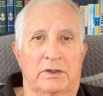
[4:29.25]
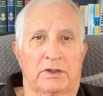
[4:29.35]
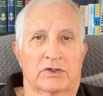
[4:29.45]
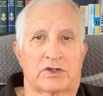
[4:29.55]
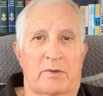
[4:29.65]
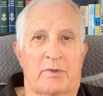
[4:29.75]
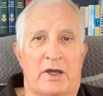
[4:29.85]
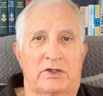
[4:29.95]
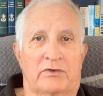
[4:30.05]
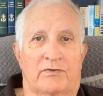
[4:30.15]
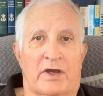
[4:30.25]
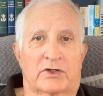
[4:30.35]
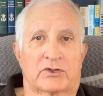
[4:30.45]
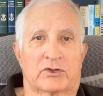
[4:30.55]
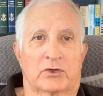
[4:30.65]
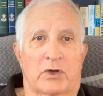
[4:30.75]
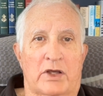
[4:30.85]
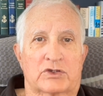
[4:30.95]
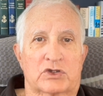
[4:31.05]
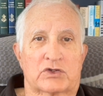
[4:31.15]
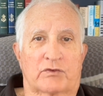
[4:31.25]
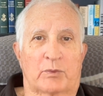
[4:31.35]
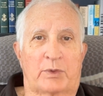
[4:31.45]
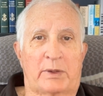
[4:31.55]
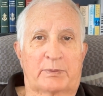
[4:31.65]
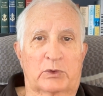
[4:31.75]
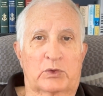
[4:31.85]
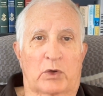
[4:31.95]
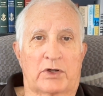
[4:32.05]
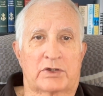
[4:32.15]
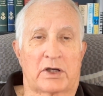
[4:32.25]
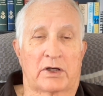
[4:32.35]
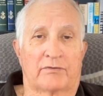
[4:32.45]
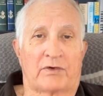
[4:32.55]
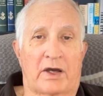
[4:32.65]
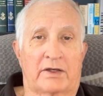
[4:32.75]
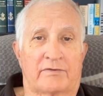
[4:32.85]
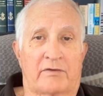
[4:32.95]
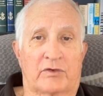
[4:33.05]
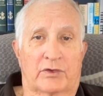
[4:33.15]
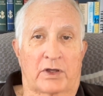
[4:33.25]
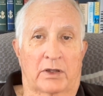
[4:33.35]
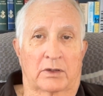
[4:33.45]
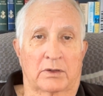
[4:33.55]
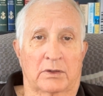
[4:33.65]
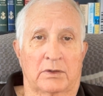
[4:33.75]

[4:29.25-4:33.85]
It is a manufactured crisis for people who are terrified of everything